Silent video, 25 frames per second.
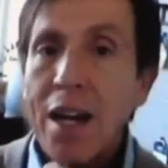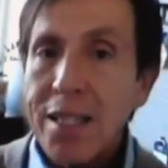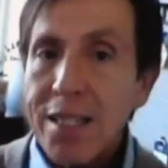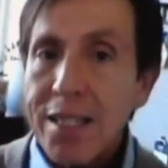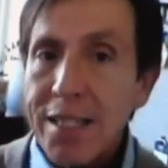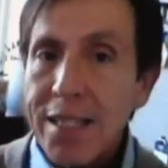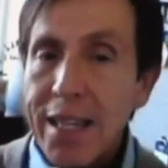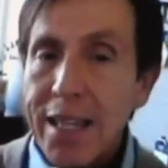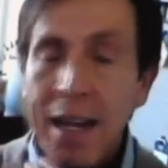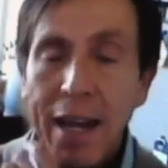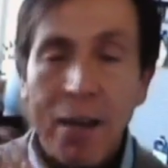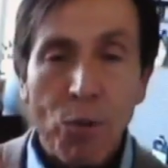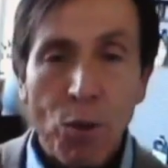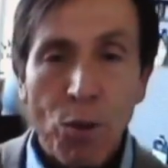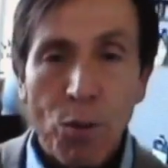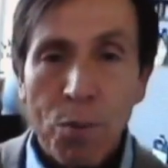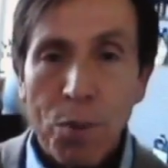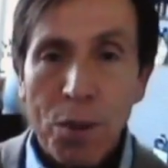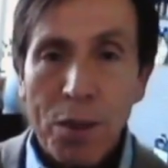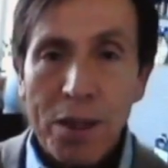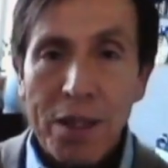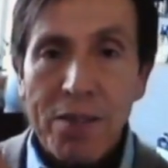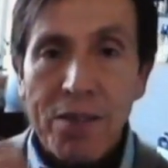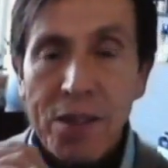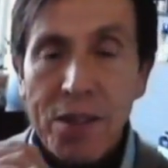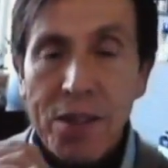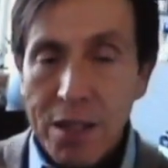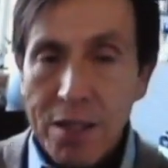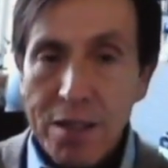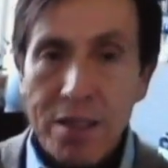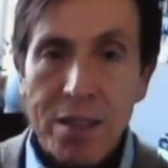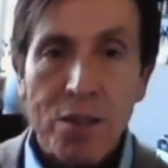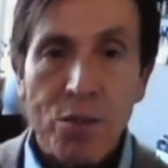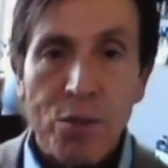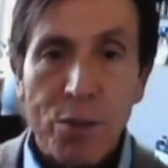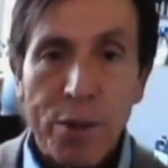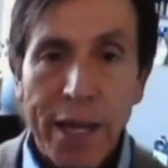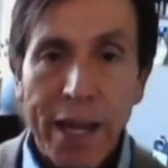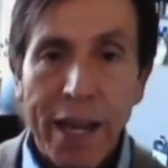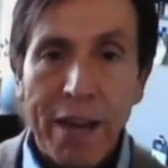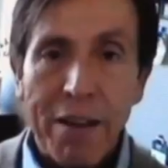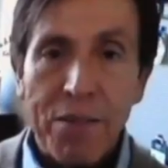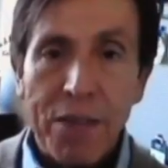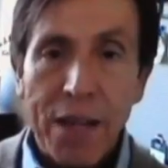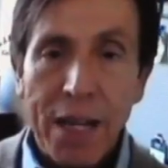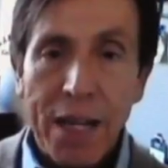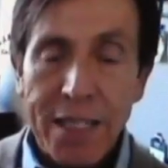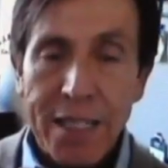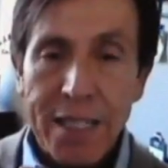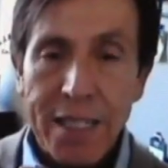Honestly, I won't believe it until we
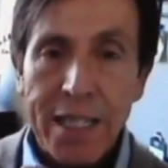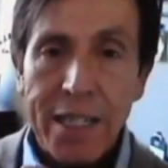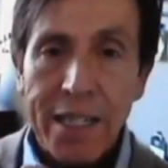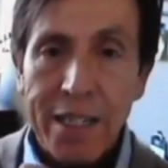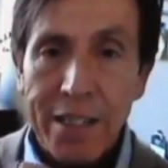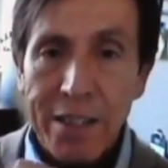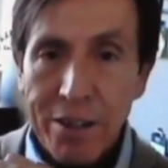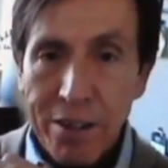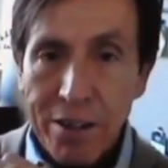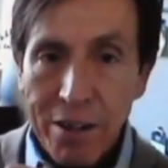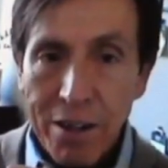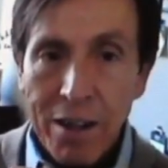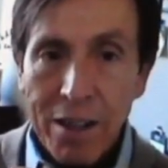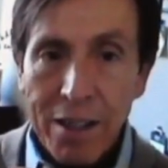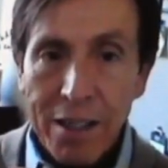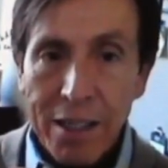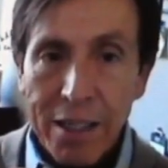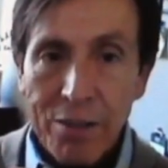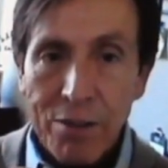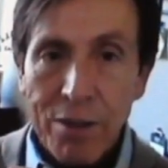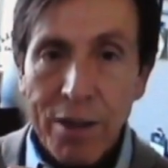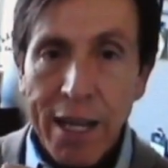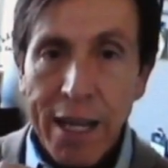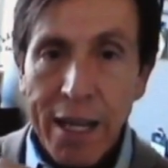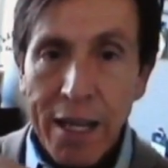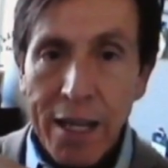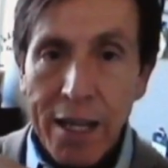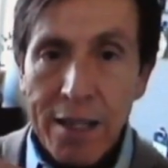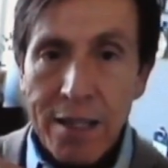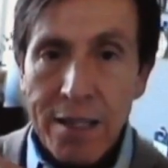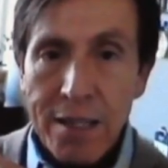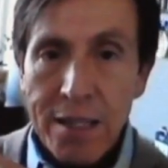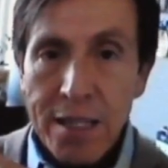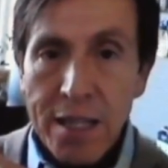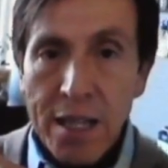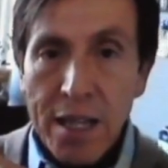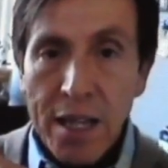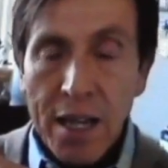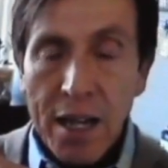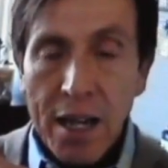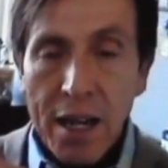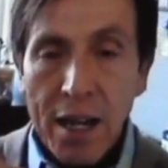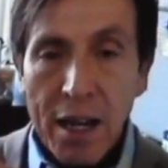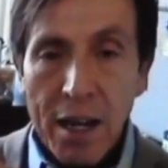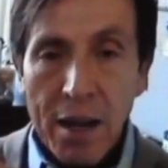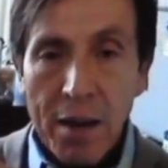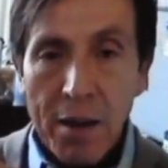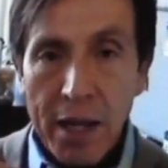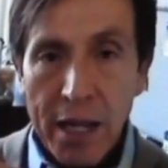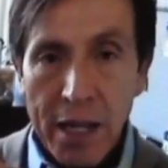have vaccine in our hot little hands
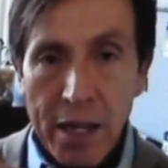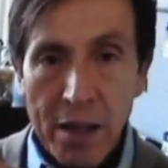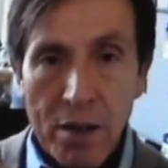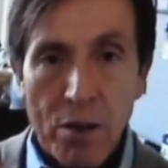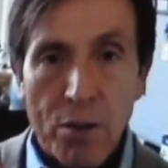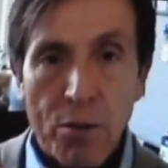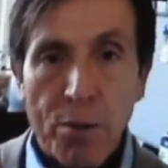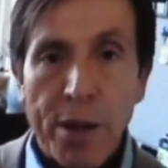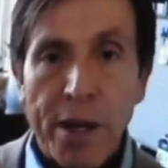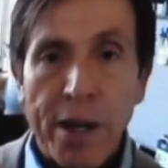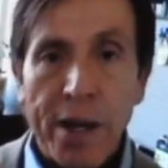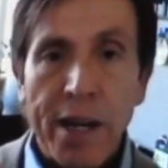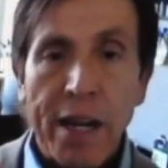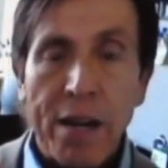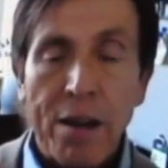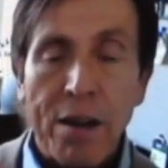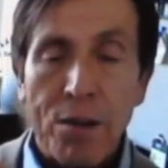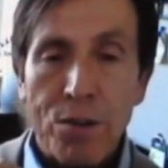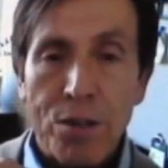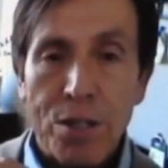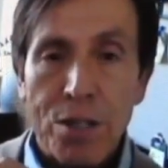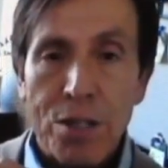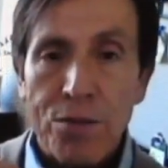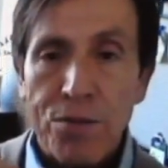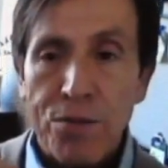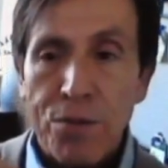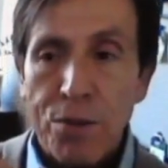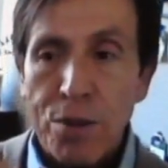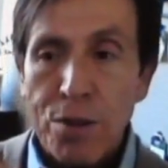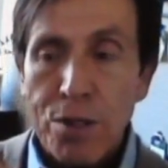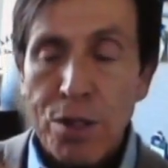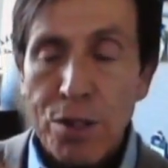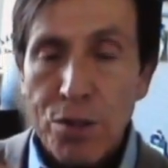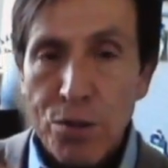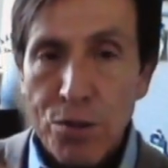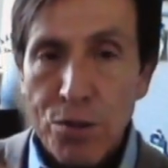uh, in our warehouses for